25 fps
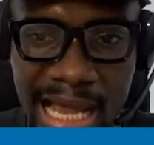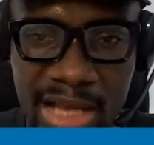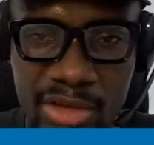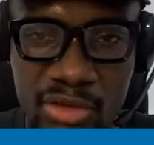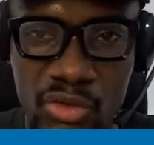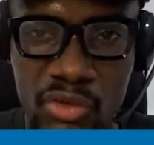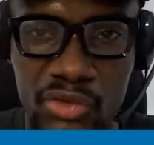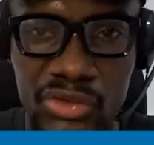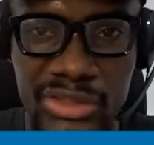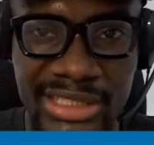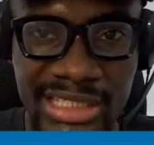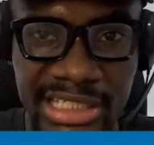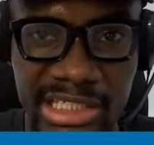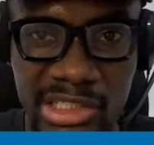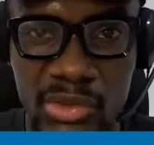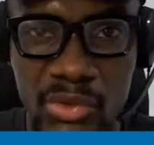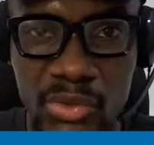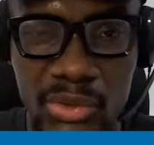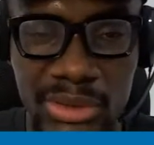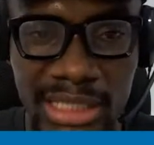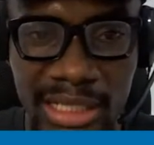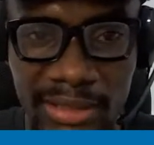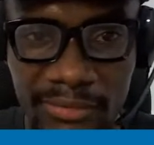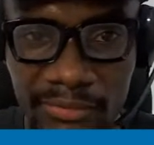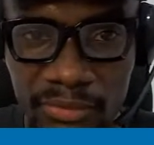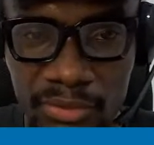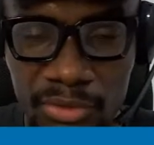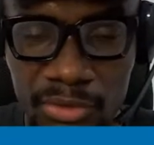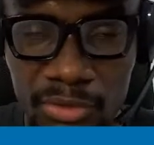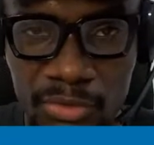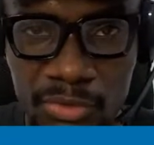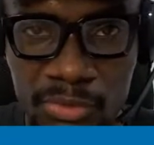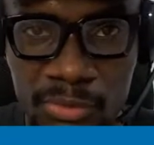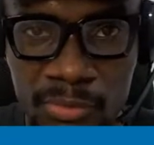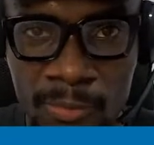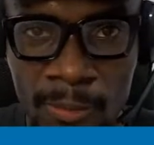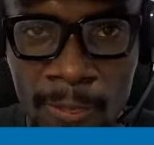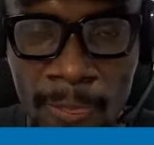and your skill
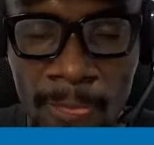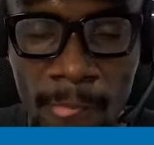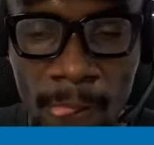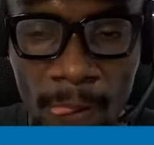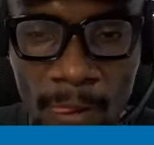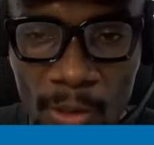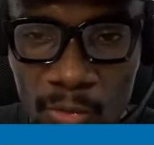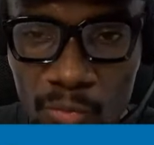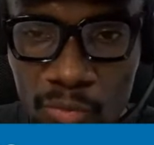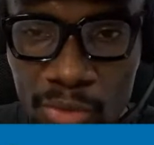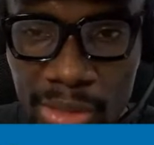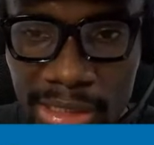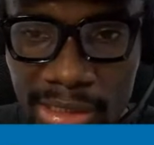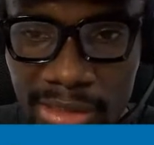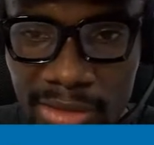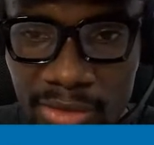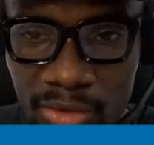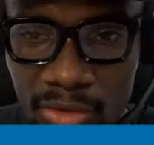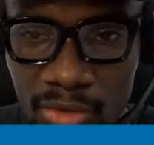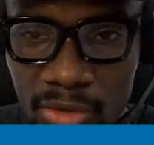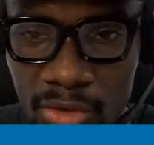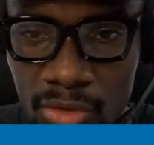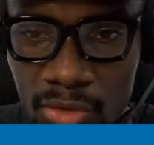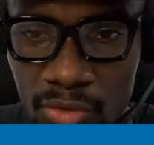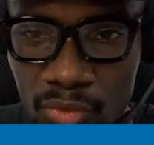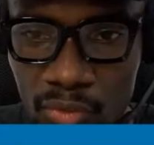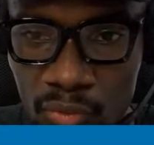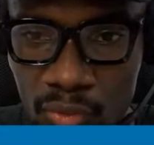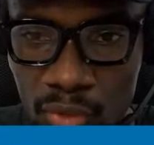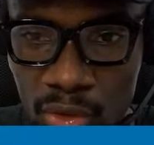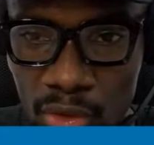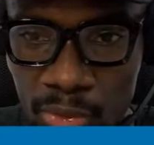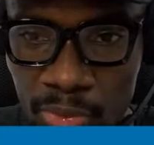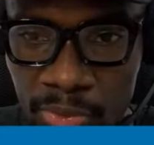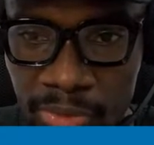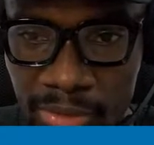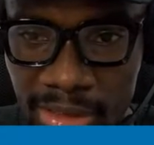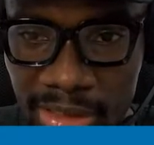level with
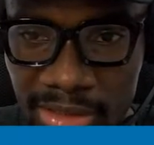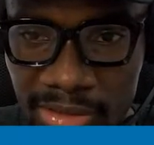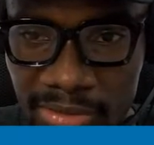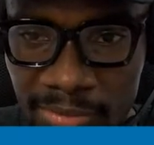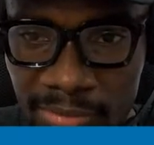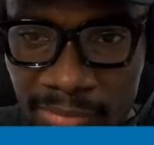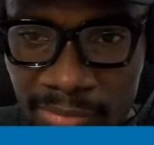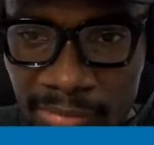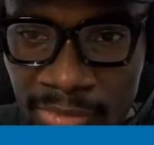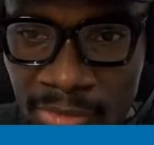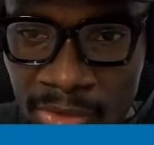WordPress.